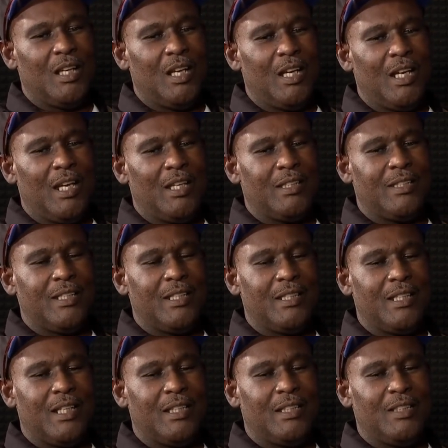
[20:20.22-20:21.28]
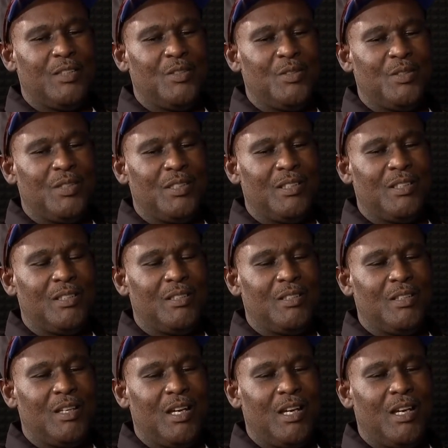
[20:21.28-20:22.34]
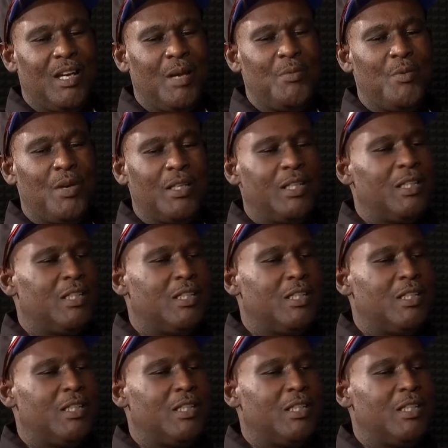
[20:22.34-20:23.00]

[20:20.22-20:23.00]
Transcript: I think that, you know, I'm one